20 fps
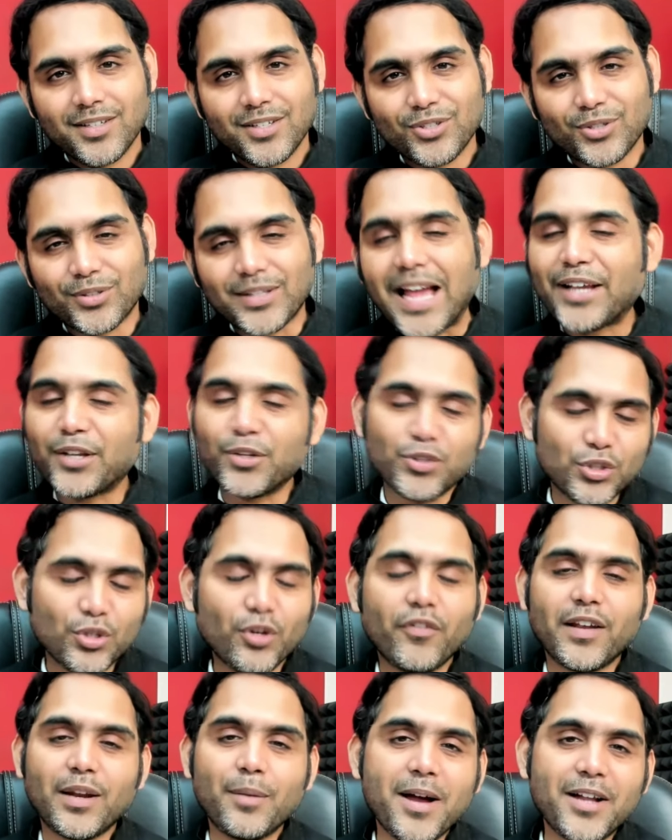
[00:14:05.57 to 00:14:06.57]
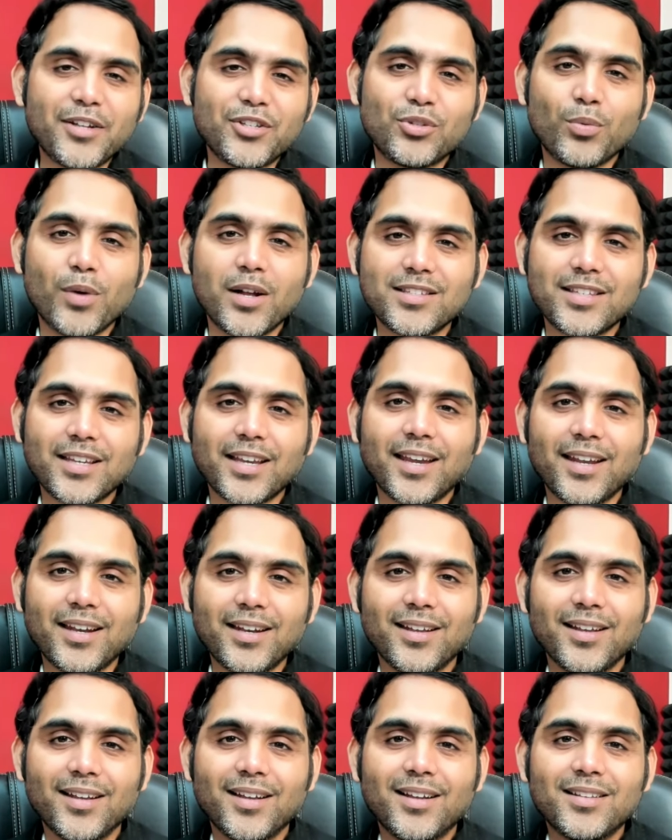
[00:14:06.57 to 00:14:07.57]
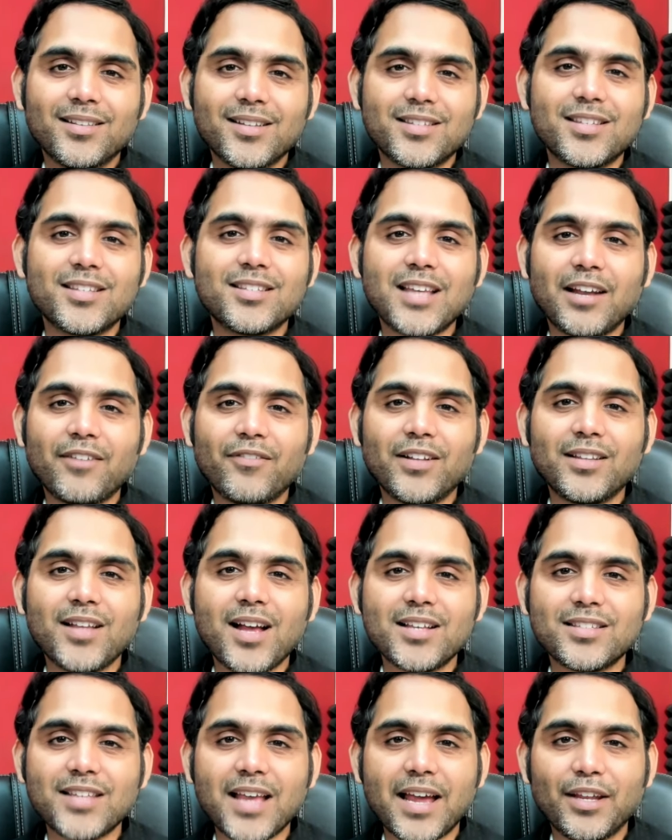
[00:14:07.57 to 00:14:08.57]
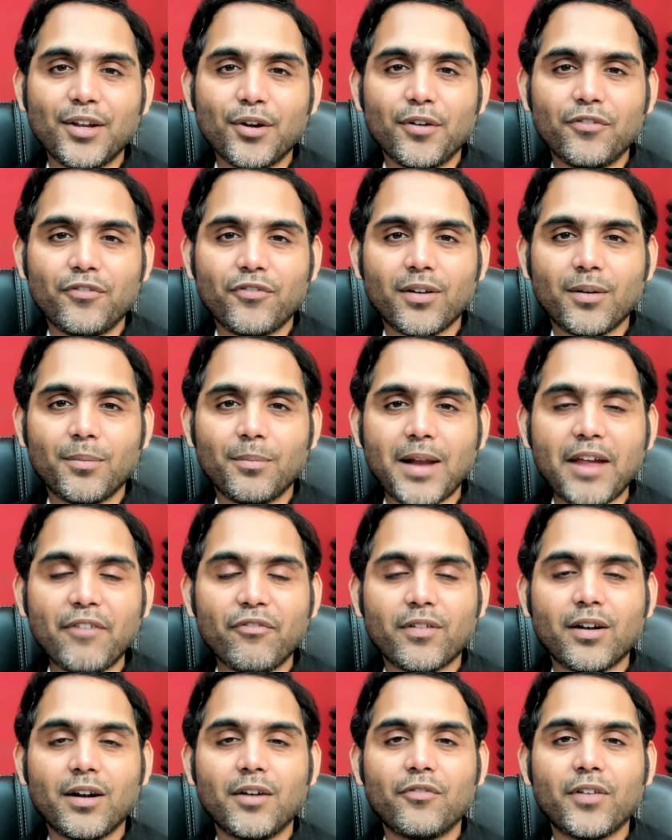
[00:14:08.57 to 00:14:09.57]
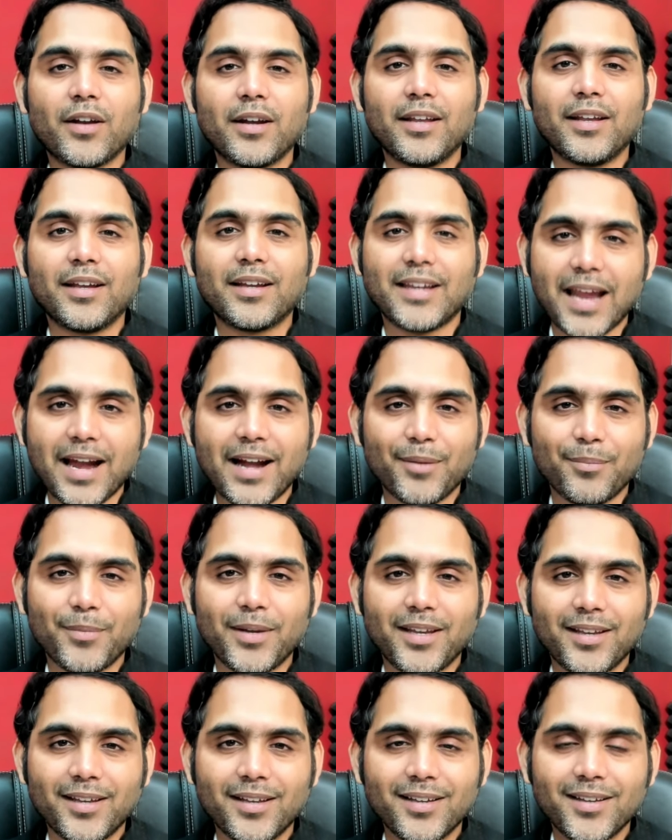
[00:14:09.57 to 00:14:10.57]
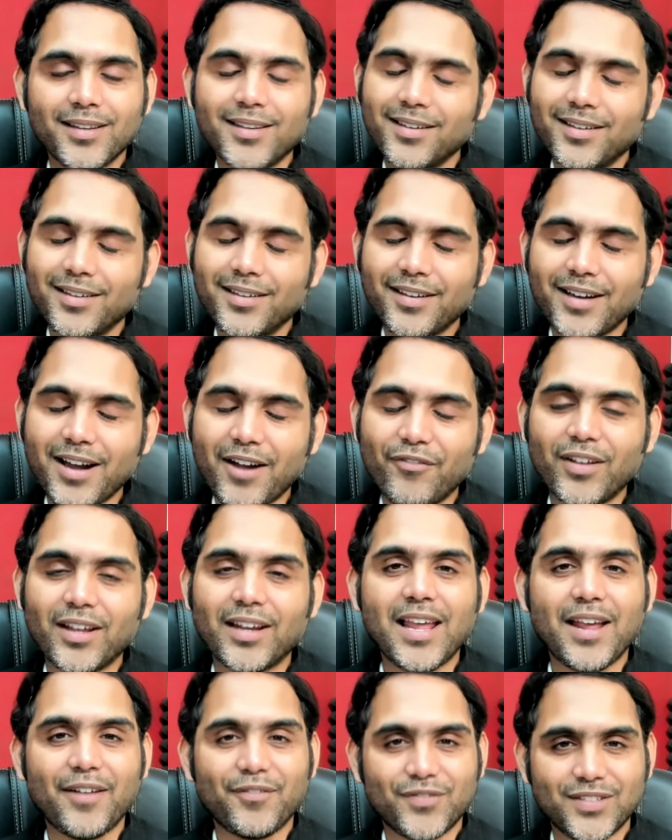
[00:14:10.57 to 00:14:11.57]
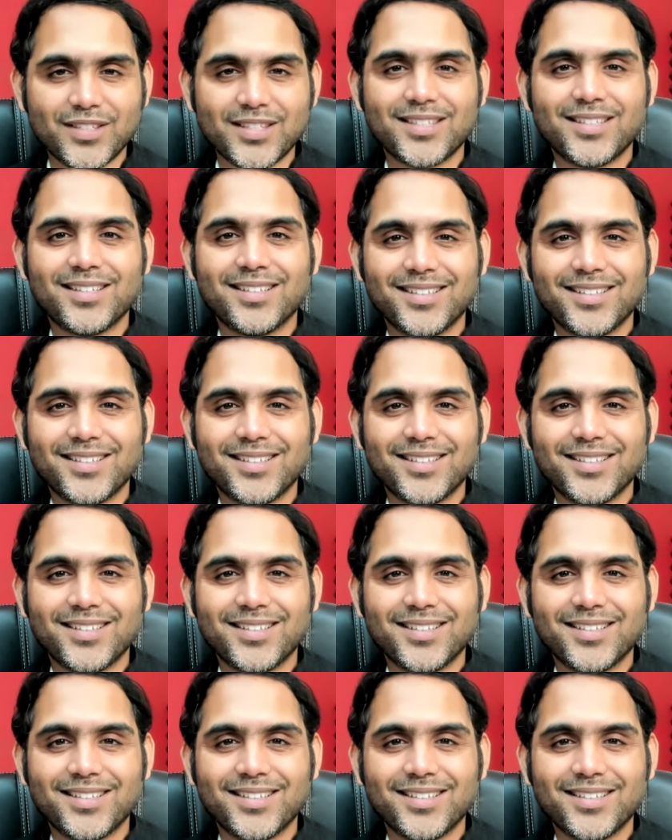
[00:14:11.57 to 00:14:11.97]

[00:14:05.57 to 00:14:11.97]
So thank you so very much once again. This is Arvinda signing off from Lifecraft Training Academy, crafting lives.